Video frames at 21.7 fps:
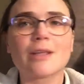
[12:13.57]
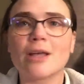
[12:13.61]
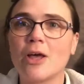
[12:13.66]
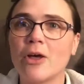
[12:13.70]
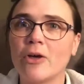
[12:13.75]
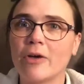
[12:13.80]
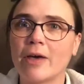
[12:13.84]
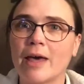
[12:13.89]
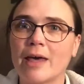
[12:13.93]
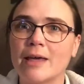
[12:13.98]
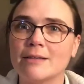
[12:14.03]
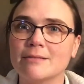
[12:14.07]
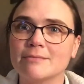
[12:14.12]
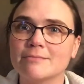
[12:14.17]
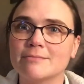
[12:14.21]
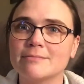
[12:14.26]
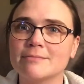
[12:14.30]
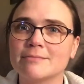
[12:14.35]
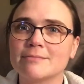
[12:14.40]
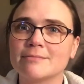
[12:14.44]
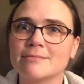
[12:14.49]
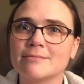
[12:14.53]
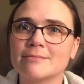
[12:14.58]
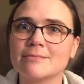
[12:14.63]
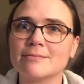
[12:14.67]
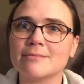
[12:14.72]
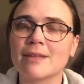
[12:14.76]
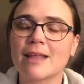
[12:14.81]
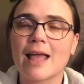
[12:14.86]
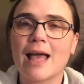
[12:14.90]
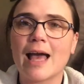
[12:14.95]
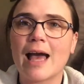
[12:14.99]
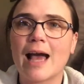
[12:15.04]
Okay.
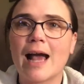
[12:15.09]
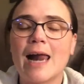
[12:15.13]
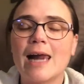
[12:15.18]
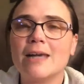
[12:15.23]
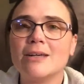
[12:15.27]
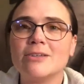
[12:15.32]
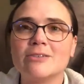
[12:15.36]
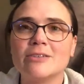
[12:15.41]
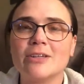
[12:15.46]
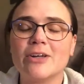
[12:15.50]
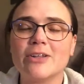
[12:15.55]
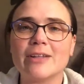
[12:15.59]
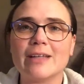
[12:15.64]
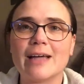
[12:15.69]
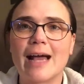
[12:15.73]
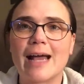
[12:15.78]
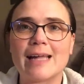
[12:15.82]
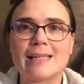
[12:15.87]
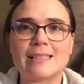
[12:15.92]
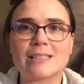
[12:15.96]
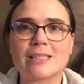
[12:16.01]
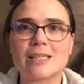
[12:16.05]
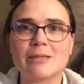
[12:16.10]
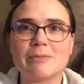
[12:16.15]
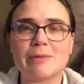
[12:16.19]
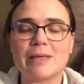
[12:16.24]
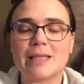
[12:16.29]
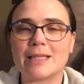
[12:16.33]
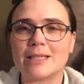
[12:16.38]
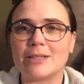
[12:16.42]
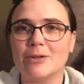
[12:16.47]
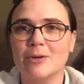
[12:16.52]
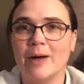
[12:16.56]
I don't know, it's gonna be
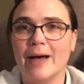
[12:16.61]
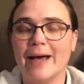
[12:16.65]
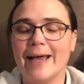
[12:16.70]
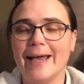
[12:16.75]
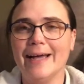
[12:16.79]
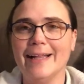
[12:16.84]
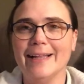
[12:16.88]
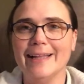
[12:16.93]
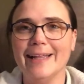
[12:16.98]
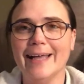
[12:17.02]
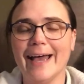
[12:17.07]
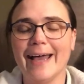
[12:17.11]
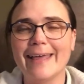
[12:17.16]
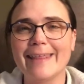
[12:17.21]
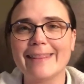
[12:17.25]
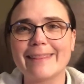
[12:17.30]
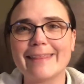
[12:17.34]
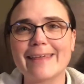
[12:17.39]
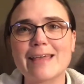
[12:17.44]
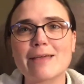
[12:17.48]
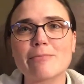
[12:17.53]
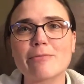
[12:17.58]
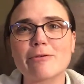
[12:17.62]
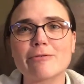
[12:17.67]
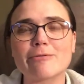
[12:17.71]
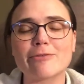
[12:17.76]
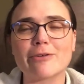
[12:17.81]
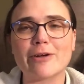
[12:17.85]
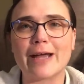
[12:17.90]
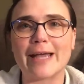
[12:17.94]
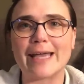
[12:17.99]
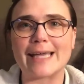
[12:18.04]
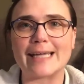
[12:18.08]
a little while I think
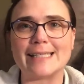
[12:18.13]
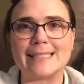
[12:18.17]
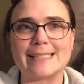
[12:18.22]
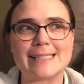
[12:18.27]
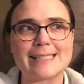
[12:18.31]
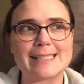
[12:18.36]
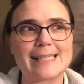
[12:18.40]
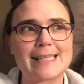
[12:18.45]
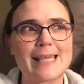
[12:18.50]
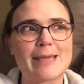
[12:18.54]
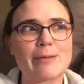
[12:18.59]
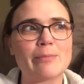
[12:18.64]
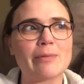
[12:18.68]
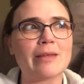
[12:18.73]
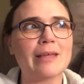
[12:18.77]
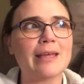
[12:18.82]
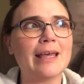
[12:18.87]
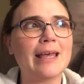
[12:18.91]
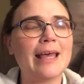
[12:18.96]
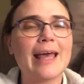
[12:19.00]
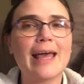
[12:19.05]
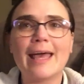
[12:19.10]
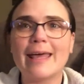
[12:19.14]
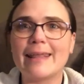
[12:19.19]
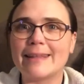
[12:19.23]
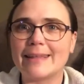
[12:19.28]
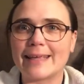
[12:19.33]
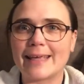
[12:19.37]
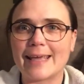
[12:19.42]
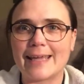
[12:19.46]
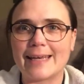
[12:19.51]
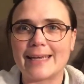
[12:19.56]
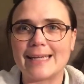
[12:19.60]
before I can sleep. I
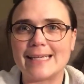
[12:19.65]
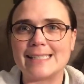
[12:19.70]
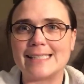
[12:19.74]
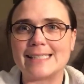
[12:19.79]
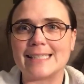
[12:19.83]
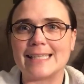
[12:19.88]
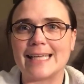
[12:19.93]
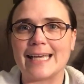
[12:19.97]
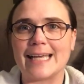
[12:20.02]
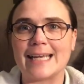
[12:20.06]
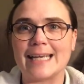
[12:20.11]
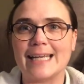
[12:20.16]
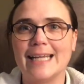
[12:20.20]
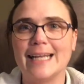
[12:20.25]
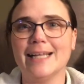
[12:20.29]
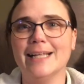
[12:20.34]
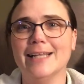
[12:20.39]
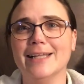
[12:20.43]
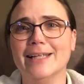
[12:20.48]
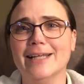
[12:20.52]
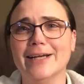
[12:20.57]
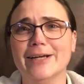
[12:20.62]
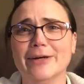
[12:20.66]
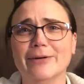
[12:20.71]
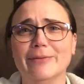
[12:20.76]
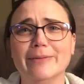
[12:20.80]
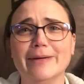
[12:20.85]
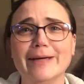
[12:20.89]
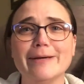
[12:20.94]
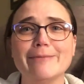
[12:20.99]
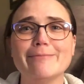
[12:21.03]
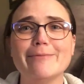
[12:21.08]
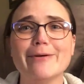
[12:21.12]
think I need to knit a little
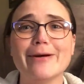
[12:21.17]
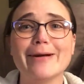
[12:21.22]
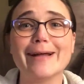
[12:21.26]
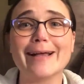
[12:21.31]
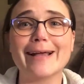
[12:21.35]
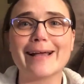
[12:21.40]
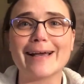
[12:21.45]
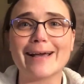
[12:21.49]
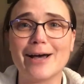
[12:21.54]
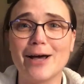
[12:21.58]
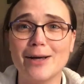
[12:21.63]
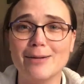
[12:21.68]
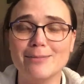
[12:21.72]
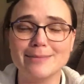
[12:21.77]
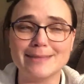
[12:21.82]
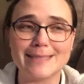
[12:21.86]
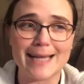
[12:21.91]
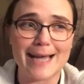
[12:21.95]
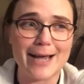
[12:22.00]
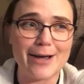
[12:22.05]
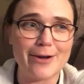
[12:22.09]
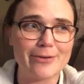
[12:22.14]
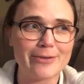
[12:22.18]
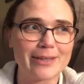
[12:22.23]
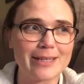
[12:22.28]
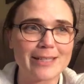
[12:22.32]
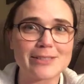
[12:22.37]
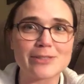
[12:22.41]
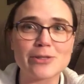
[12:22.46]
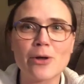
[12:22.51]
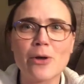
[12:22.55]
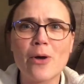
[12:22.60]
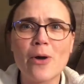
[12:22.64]
bit more and calm down
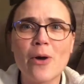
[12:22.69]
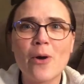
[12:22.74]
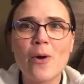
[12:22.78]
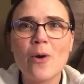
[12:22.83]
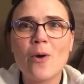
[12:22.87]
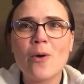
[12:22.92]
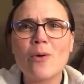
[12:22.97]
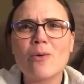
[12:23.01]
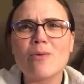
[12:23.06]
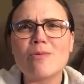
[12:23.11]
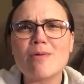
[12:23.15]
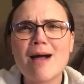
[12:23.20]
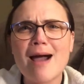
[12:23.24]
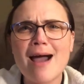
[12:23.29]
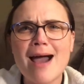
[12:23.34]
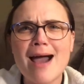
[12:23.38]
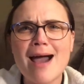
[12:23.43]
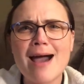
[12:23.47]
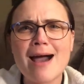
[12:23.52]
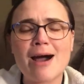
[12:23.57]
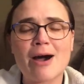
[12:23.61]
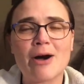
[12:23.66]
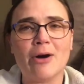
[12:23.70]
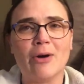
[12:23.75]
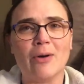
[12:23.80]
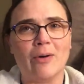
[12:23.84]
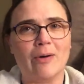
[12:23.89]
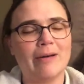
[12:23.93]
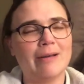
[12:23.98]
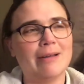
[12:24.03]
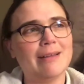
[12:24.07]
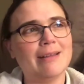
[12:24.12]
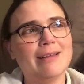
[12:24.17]
because wow.
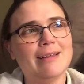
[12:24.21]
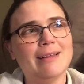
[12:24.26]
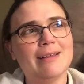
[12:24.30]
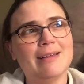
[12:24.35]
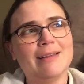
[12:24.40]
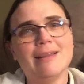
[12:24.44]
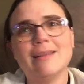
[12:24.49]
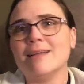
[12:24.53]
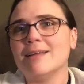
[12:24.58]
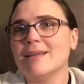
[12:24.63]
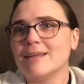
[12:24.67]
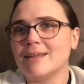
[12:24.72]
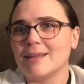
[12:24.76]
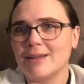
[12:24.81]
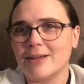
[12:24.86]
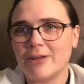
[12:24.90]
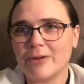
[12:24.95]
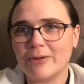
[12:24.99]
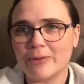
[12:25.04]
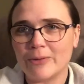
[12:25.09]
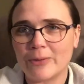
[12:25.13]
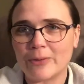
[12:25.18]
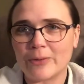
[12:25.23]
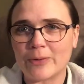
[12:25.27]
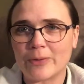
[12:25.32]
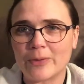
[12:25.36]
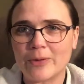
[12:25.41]
Whew.